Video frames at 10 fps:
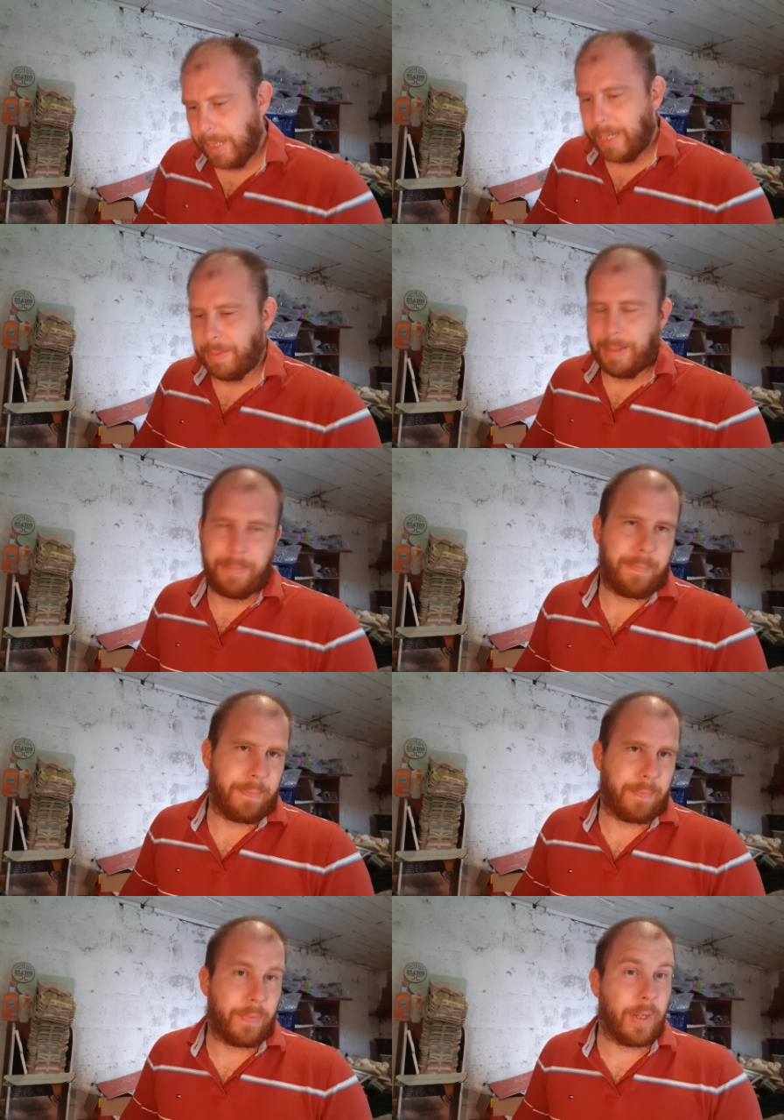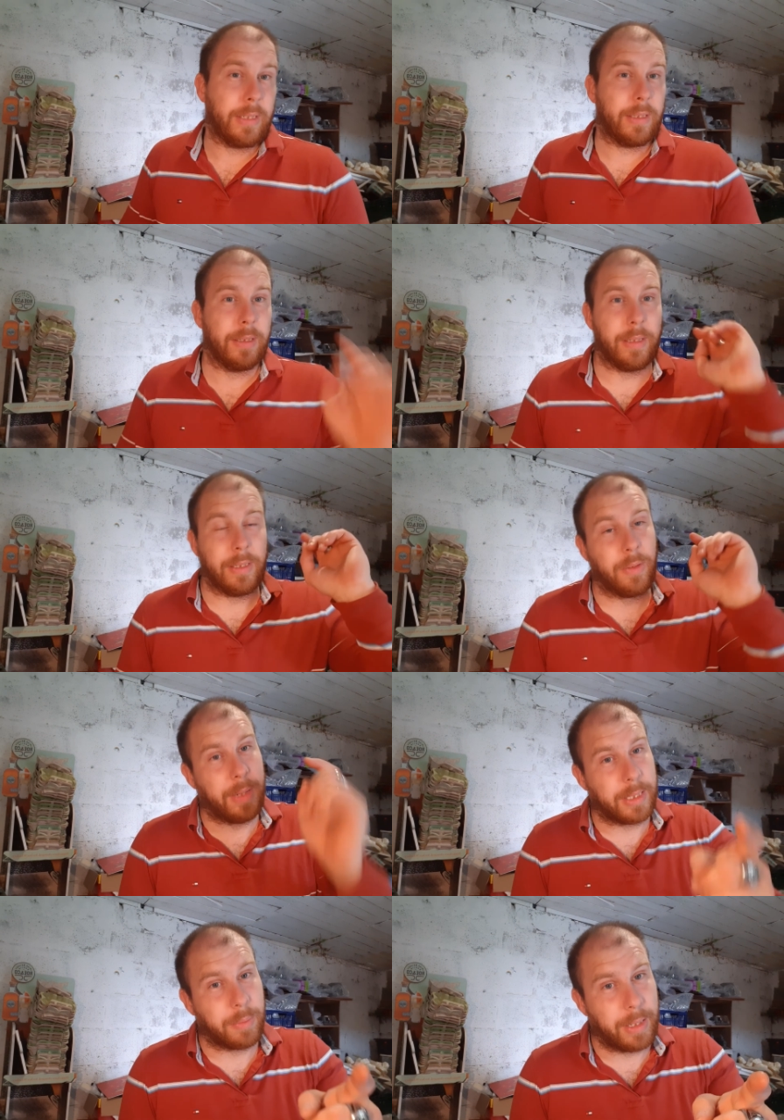Anyway, guys, until
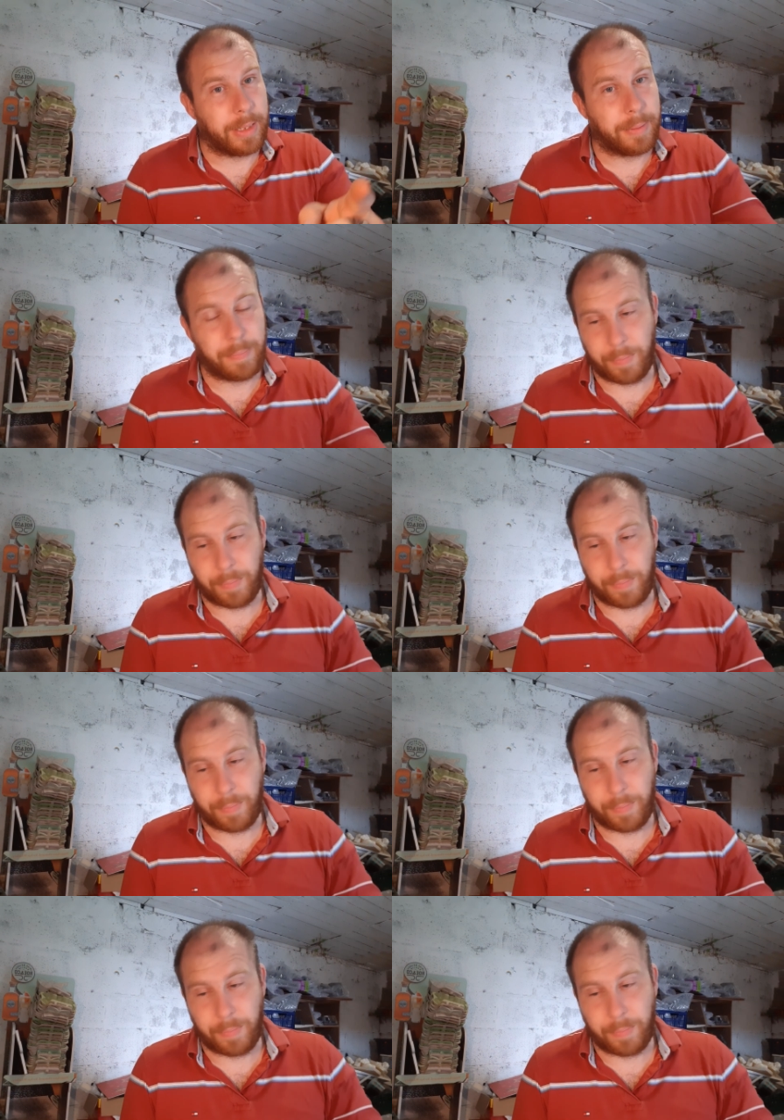next week,